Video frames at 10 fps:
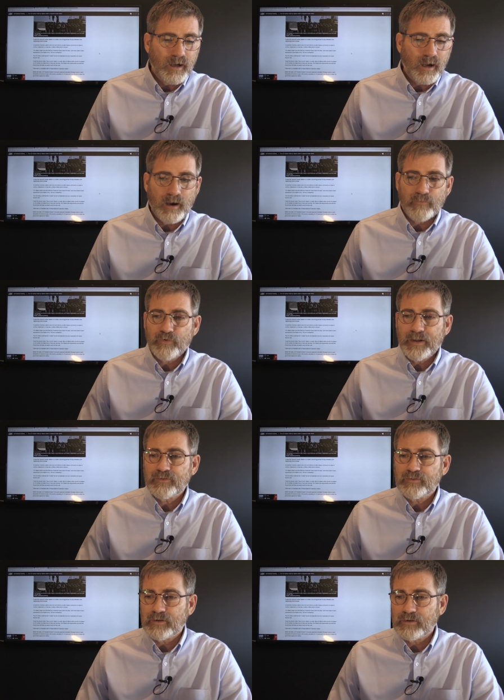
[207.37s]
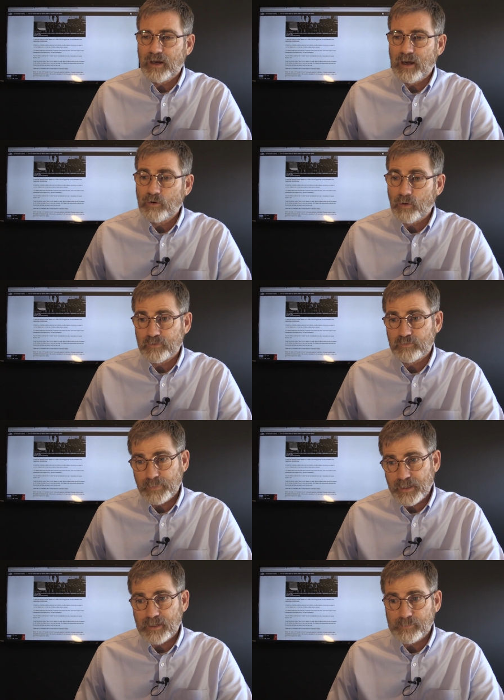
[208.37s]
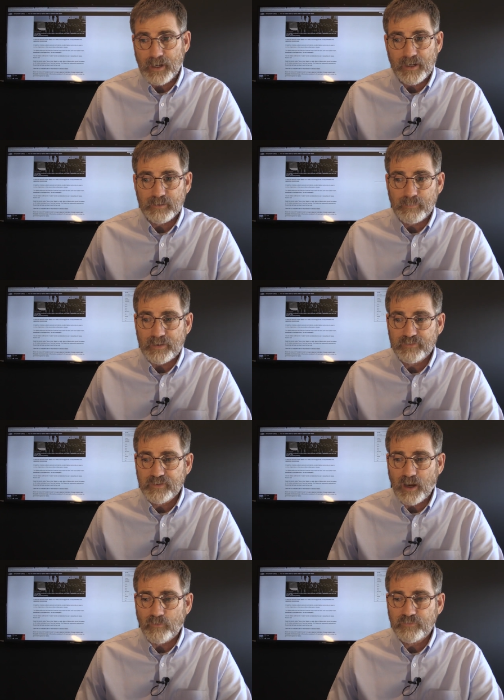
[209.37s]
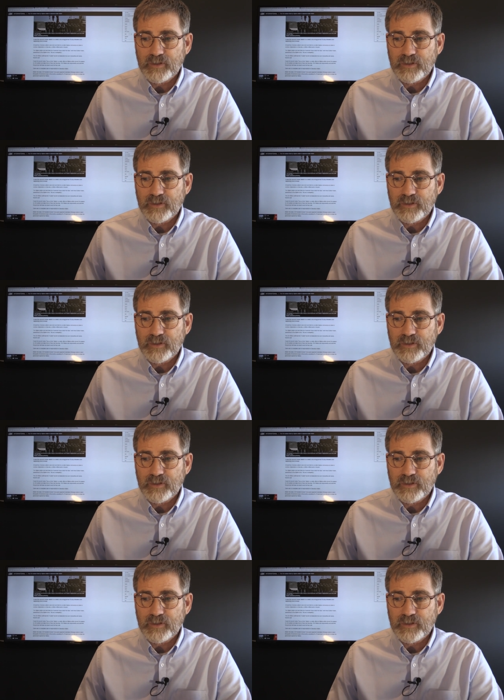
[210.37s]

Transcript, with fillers: uh, friends and, uh, of course, being an American myself,